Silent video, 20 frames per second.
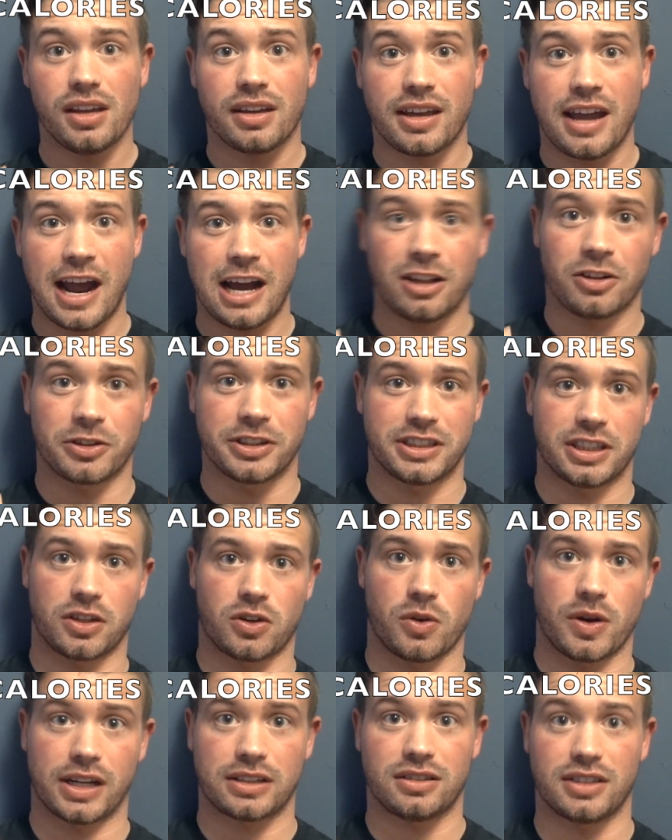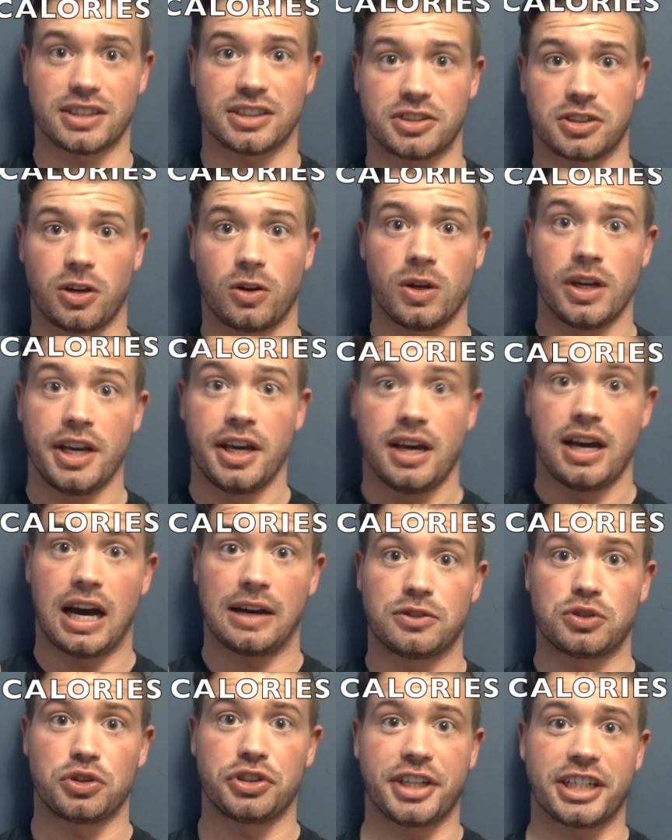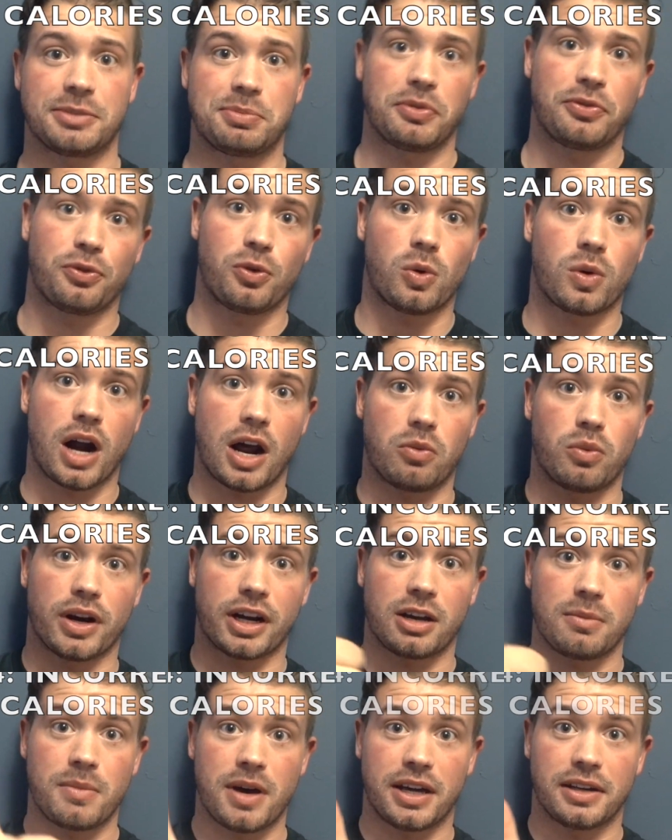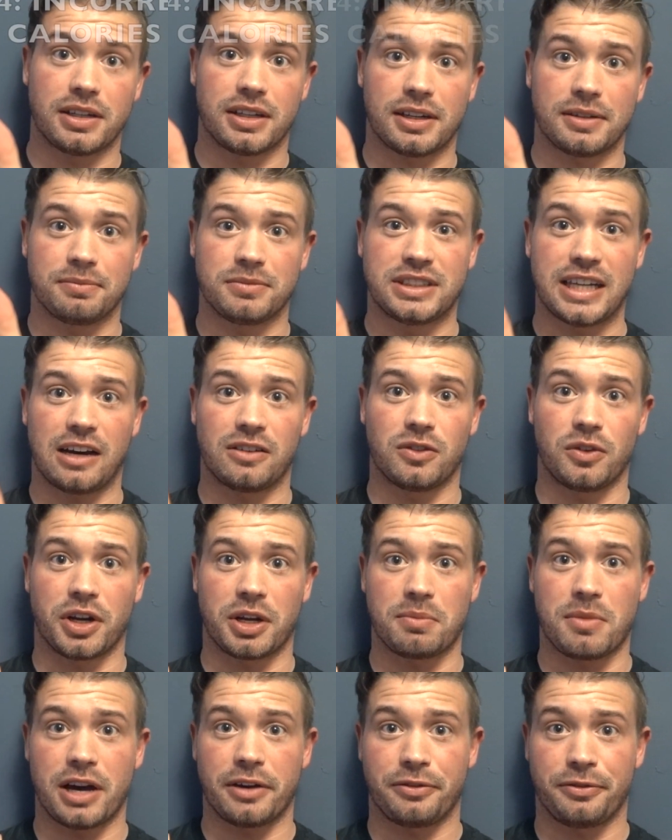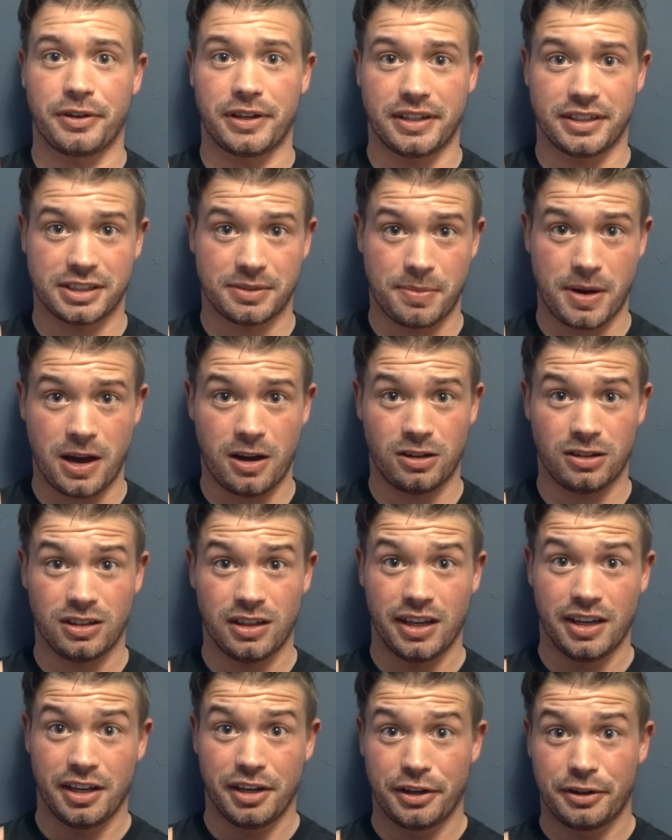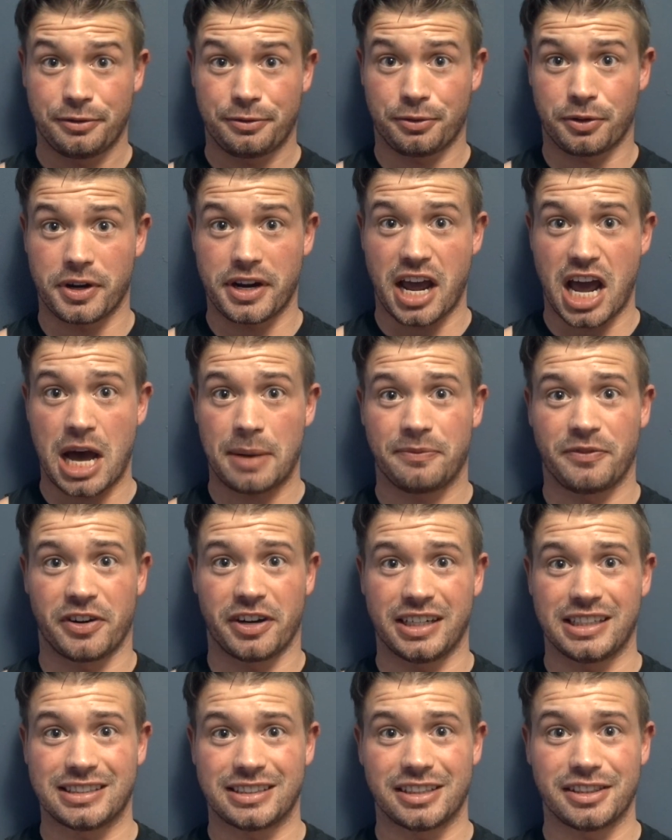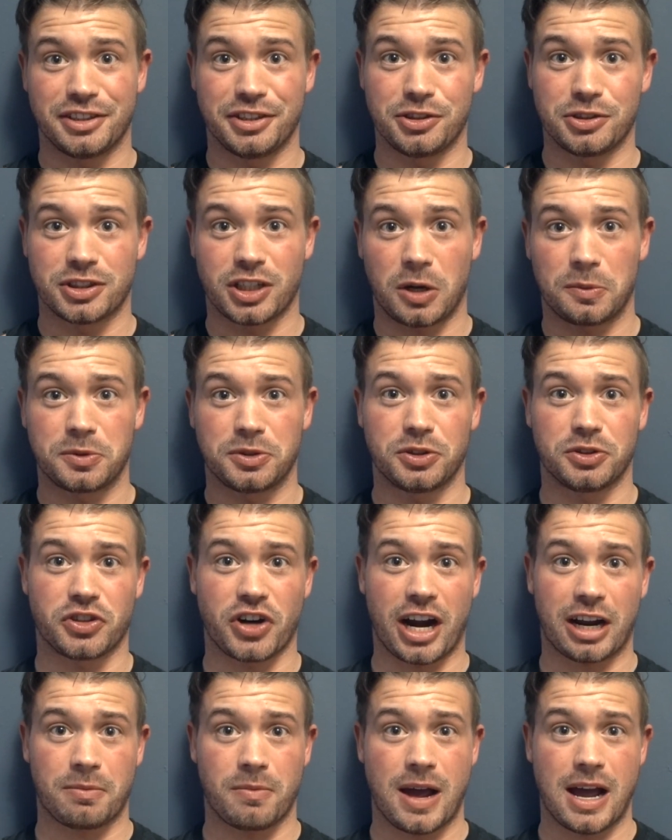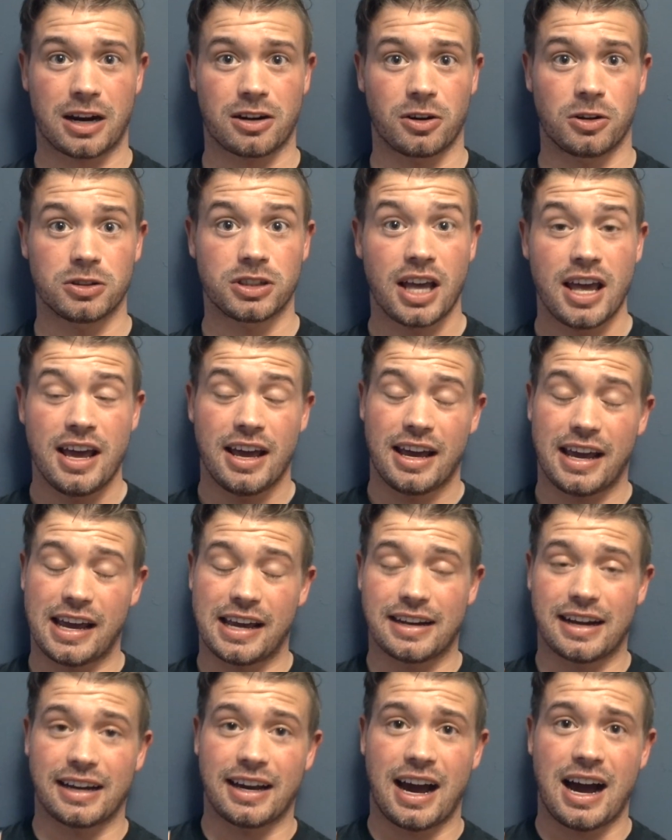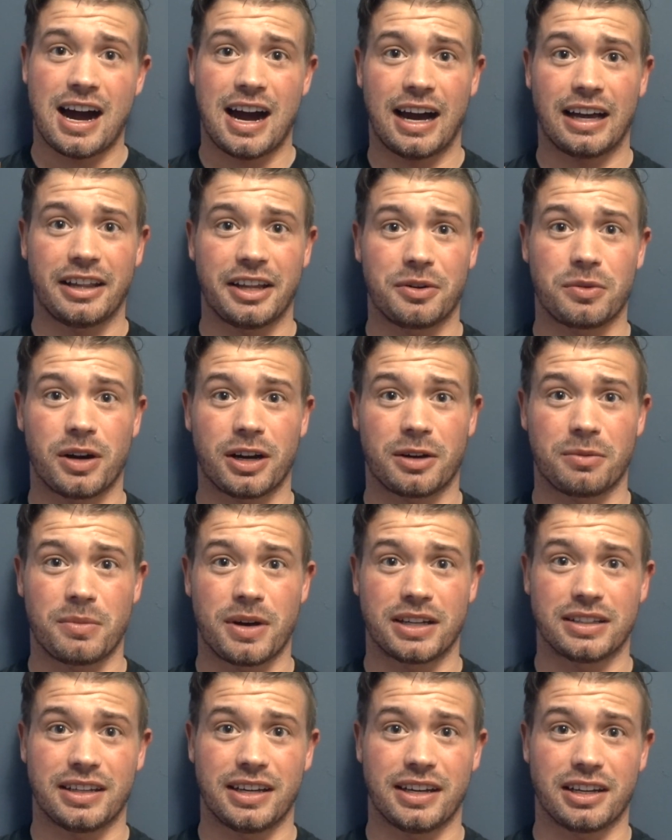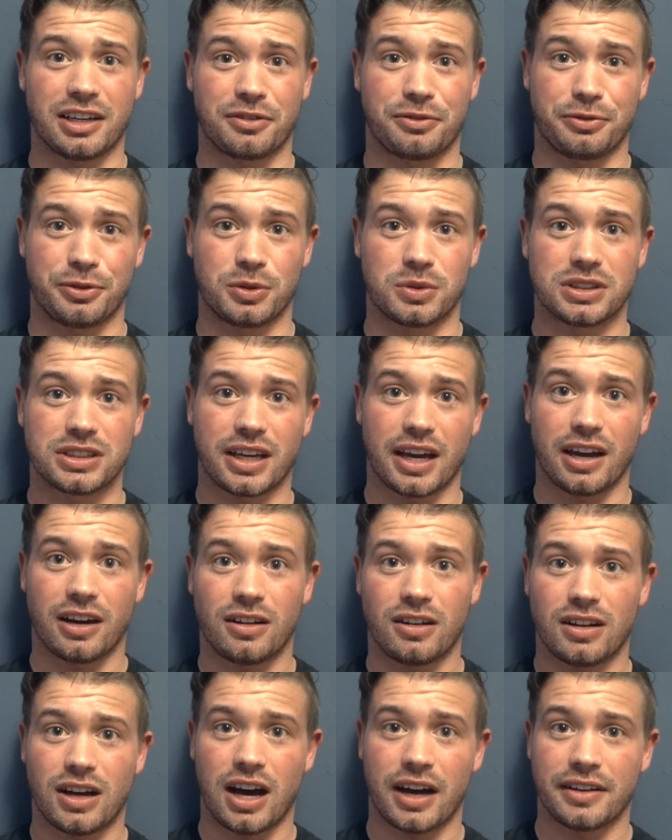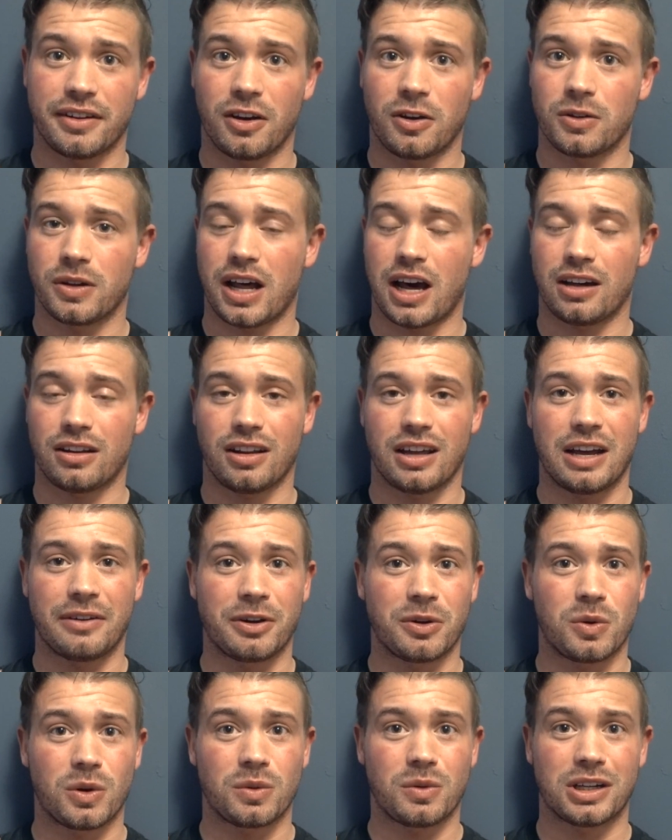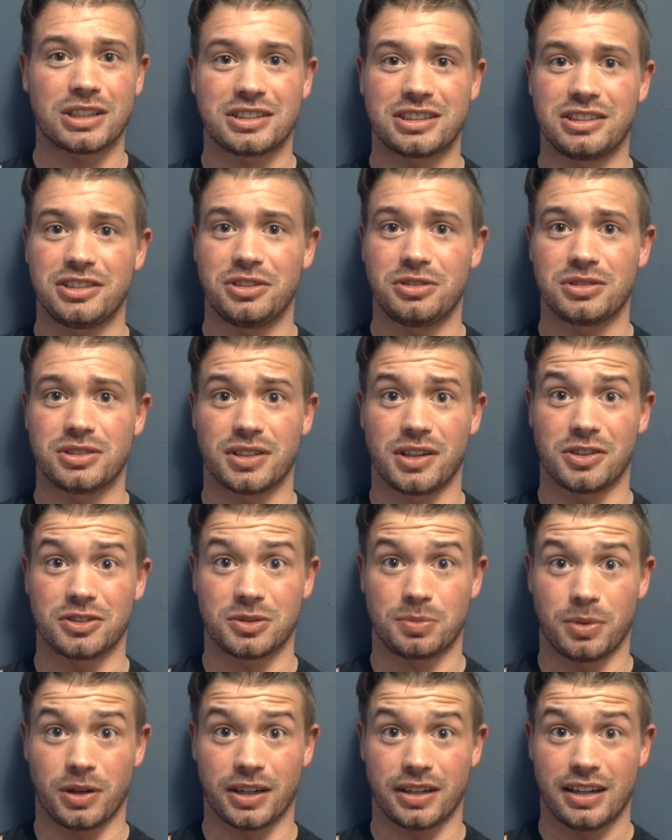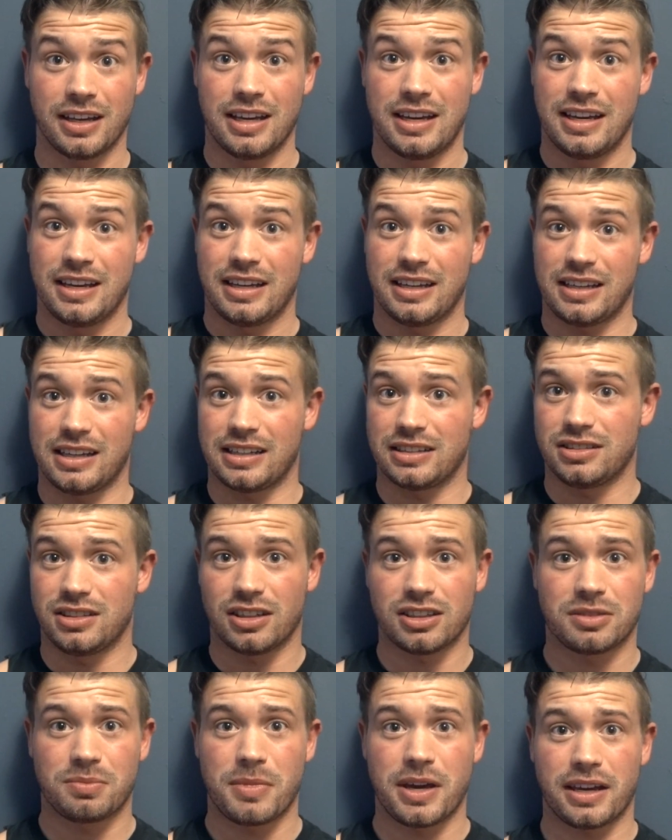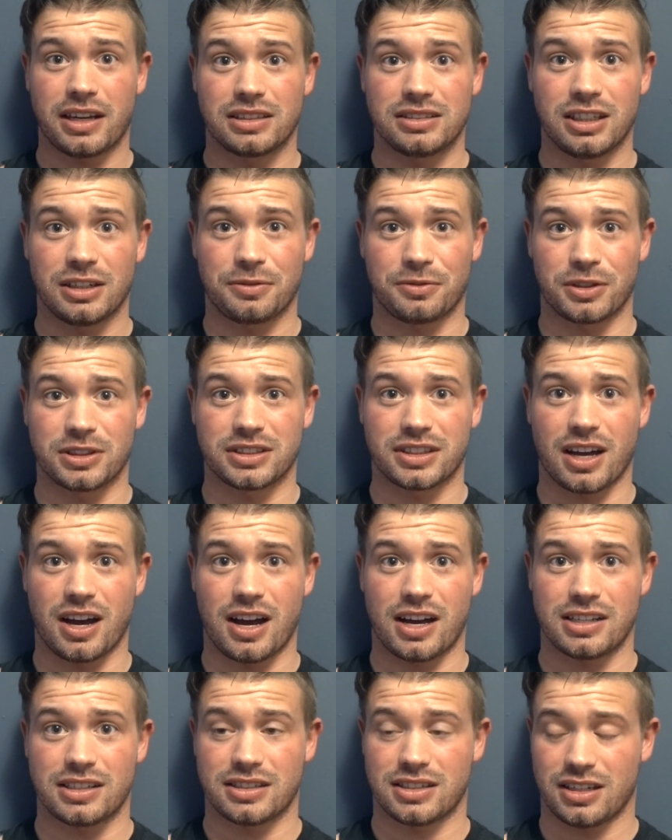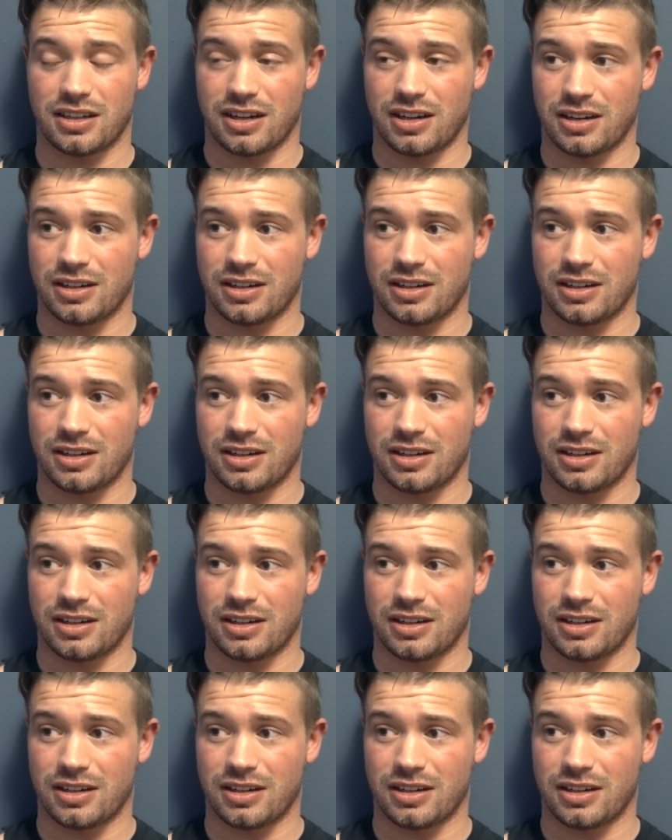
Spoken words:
calories incorrectly. So I've told you guys before, I recommend downloading MyFitnessPal. Free app, very easy to use, helps you track macros, and I highly recommend getting a food scale. I know not everyone wants to use those, but it does make a difference, guys.